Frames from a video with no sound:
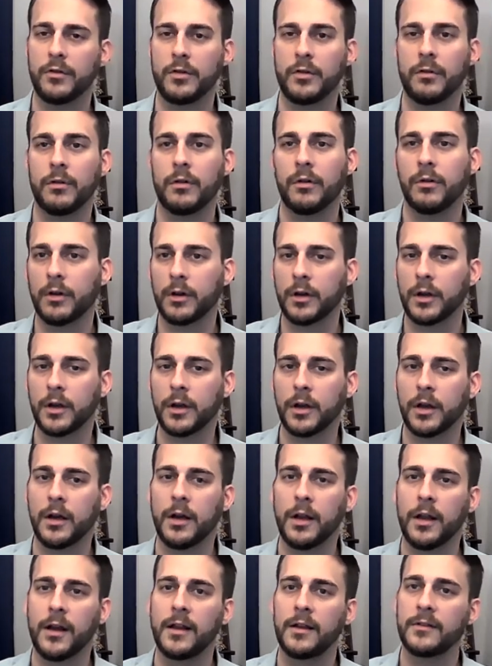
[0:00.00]
You can look
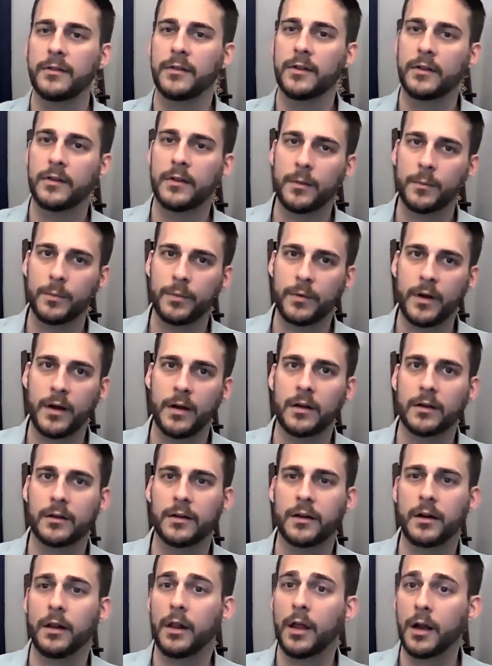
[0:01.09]
at an existing
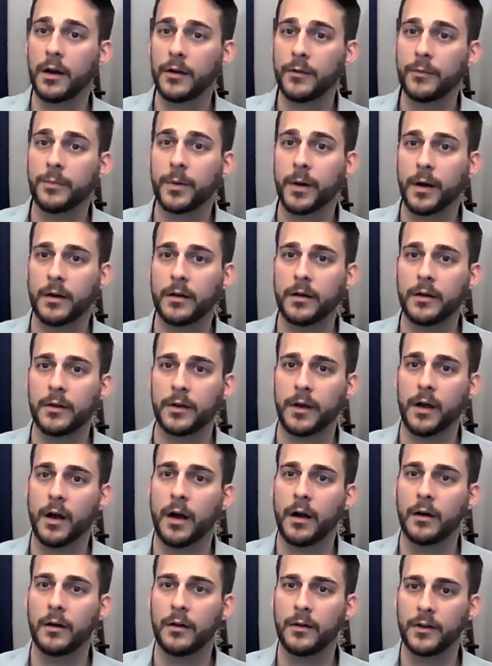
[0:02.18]
product, and a lot of products
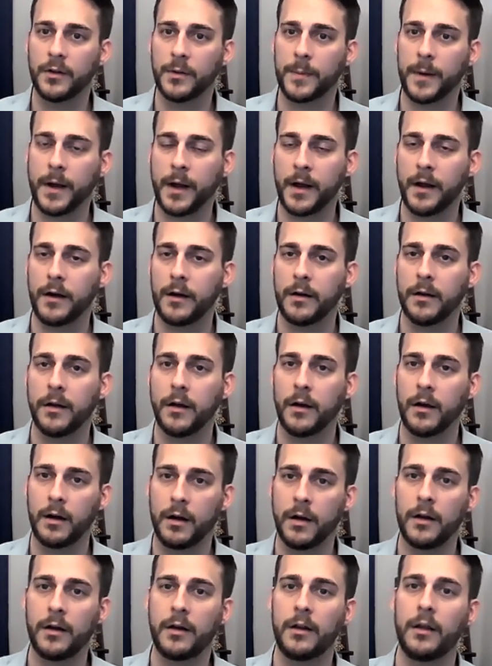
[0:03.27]
are inspired
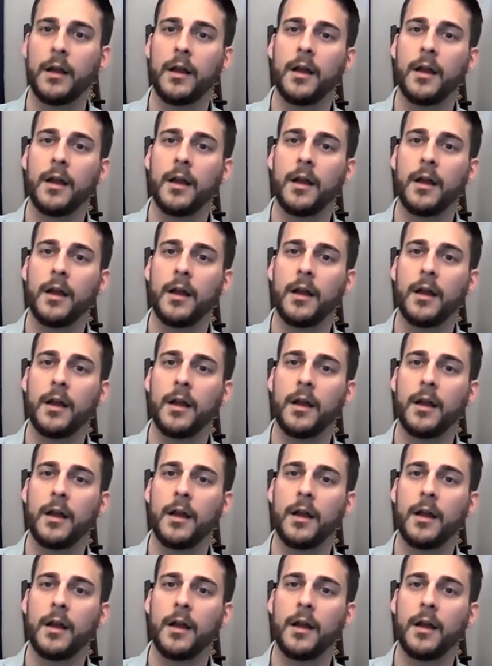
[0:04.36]
on